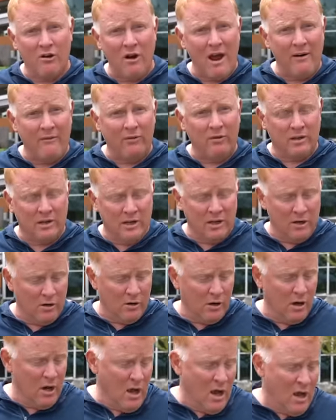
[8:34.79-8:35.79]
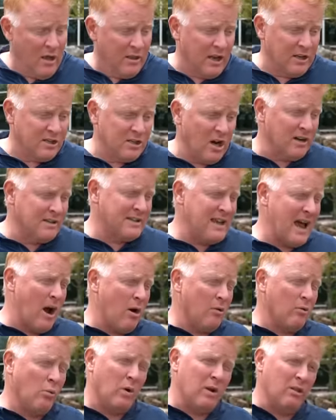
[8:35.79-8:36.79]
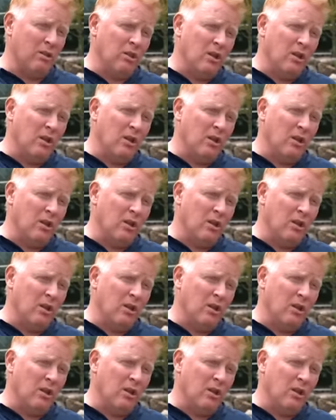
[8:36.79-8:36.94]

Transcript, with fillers: gravel in here. They dug down what